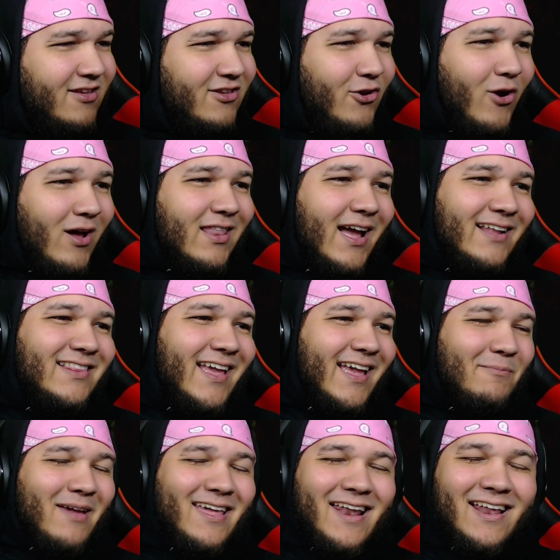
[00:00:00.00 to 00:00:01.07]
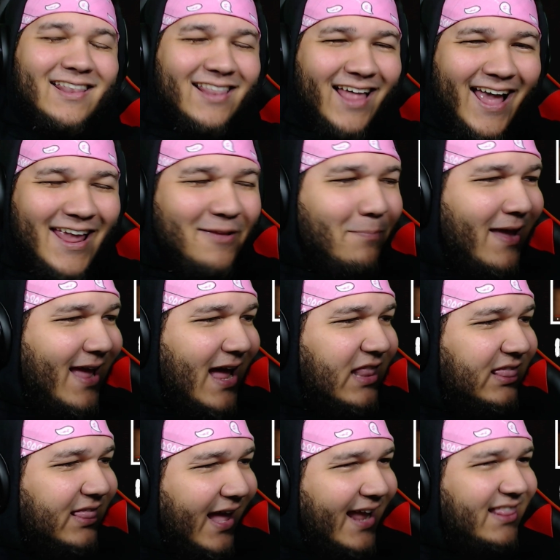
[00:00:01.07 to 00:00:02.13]
Yo, I like that, man. I
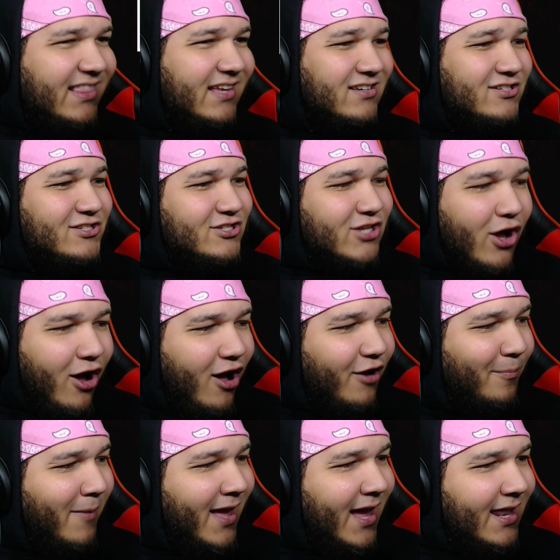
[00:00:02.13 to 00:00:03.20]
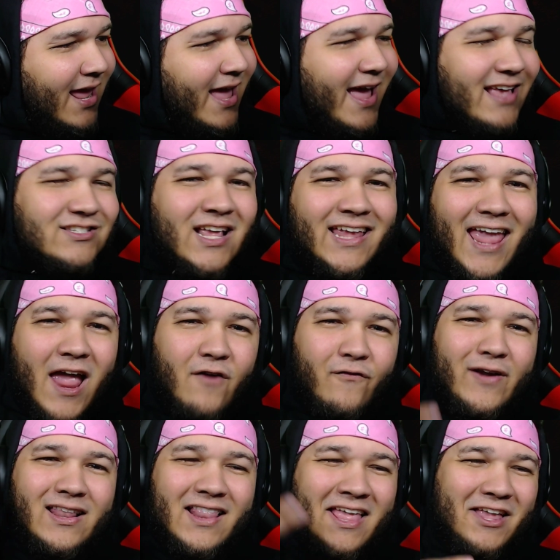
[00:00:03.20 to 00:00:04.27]
like this song, man. It's like
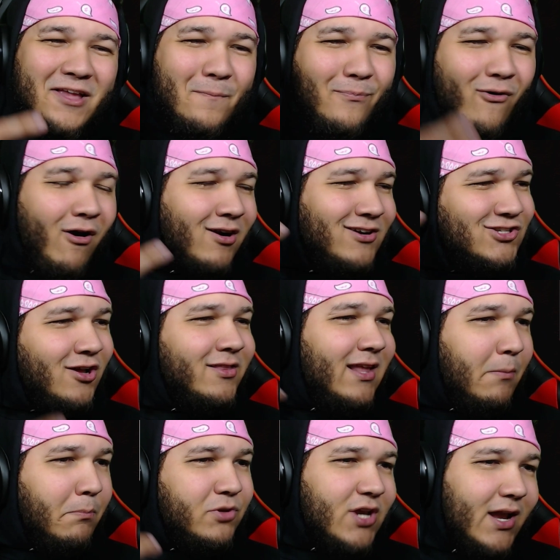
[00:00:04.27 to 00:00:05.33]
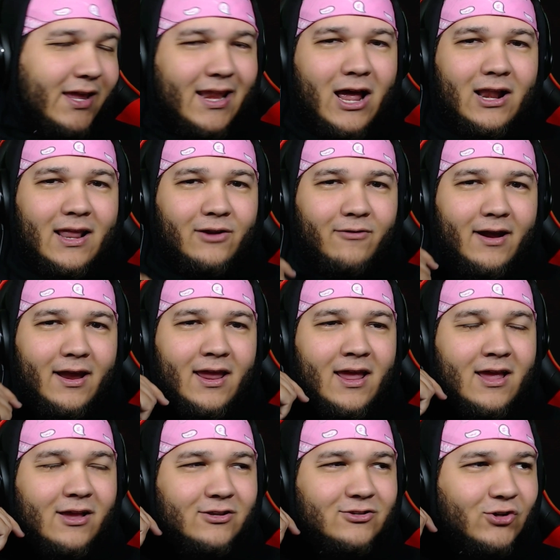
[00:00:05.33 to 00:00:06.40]
every Linkin Park song that I'm checking out, like, right?
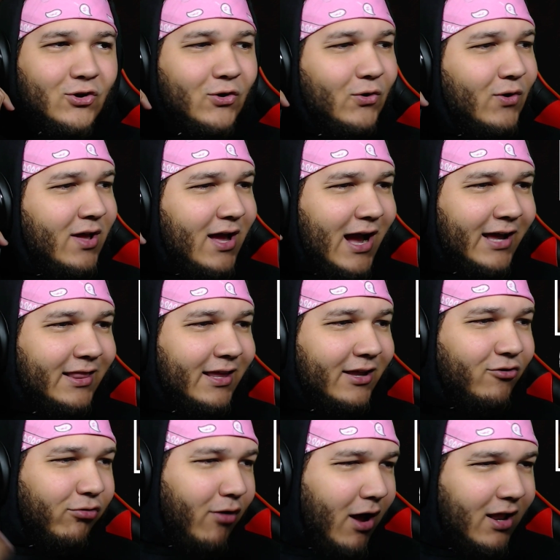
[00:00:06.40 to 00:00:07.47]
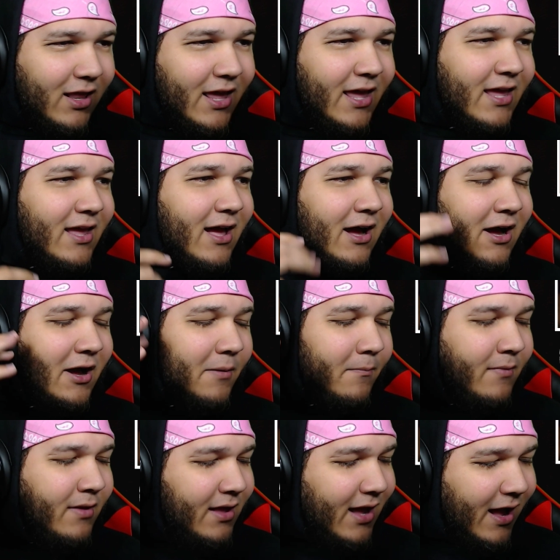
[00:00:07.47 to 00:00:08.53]
So I did Crawling. I
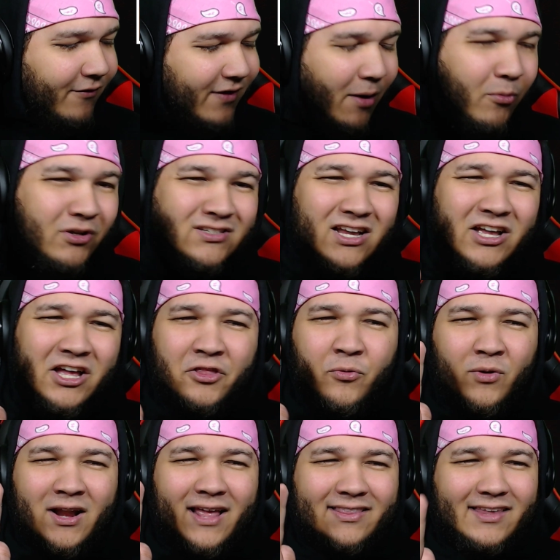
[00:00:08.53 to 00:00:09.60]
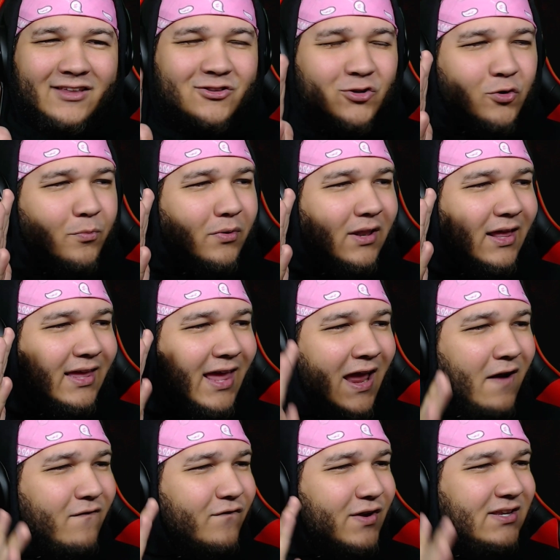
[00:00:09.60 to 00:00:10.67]
forgot which other one I did too, but like
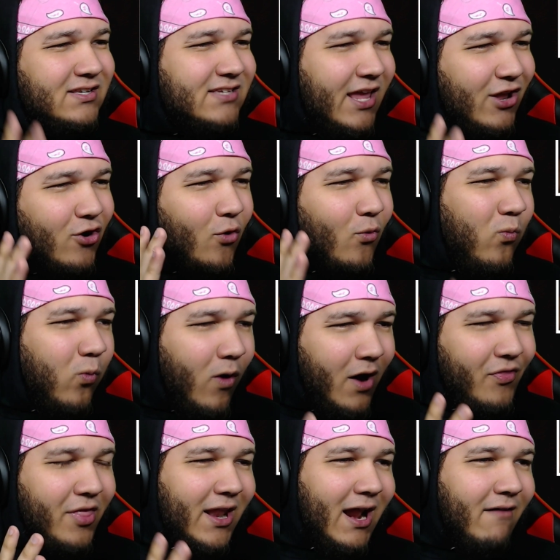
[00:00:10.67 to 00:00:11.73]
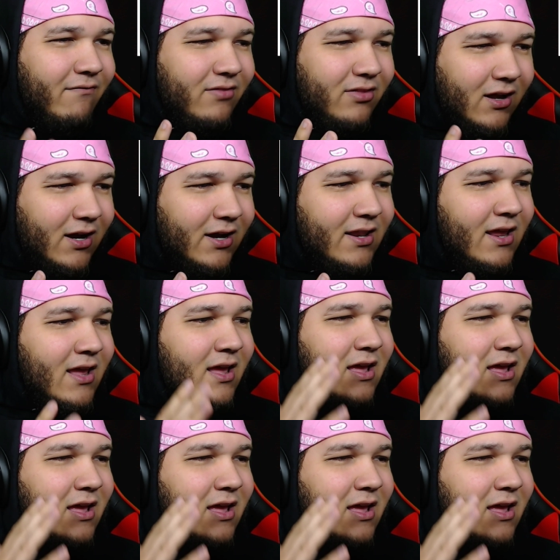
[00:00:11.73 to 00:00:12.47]
every single one that I've done,